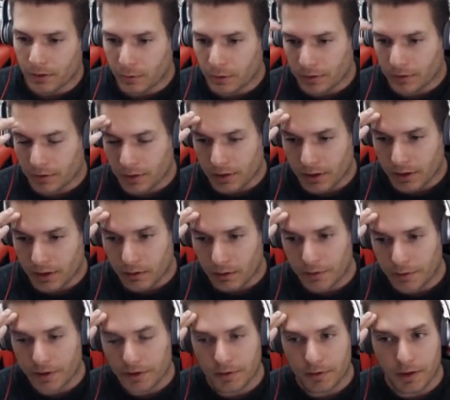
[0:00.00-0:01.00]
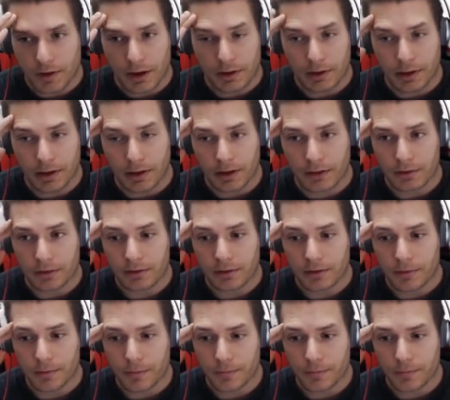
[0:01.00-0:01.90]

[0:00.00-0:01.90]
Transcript: With the Divine Lance,